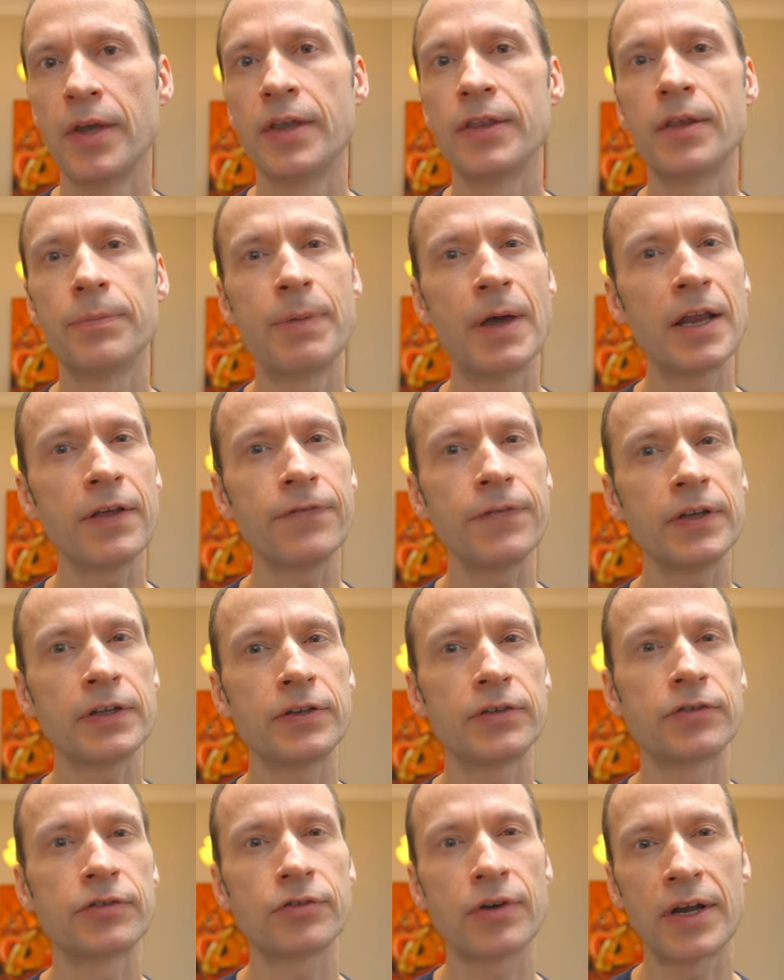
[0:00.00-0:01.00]
The benefit
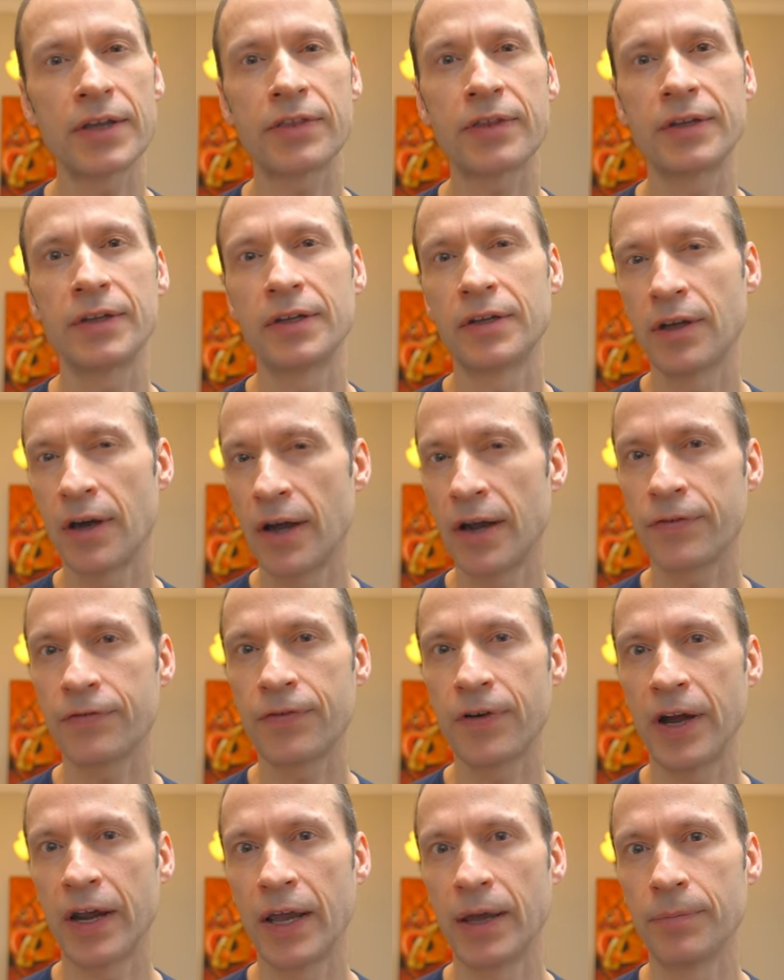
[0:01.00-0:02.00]
to strengthening the
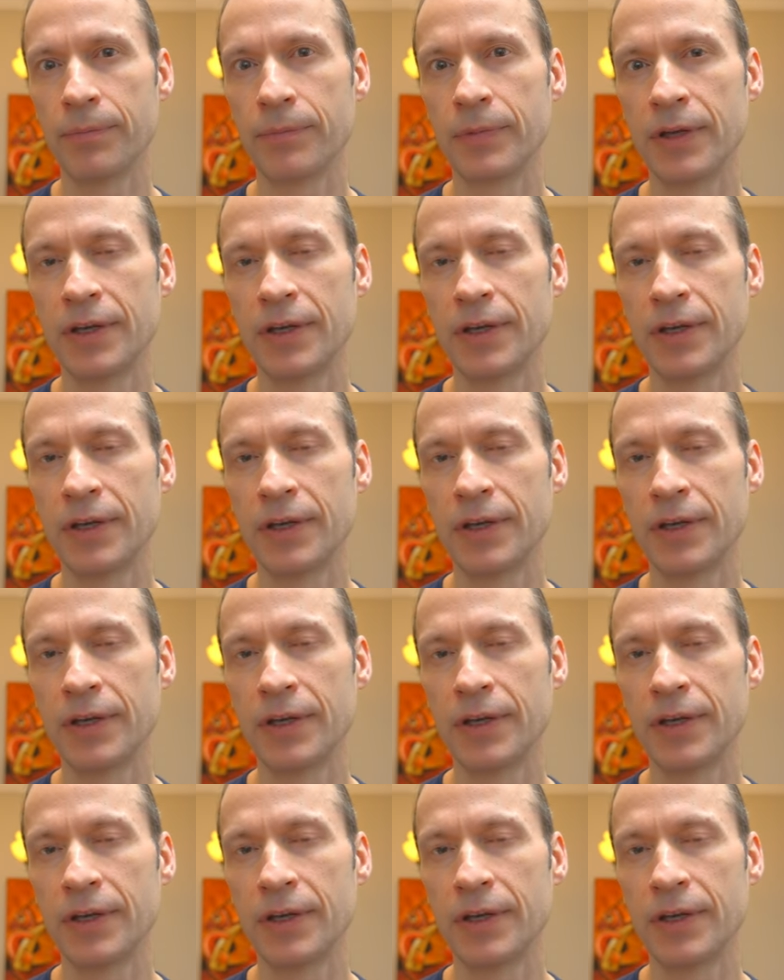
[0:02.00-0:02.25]
diaphragm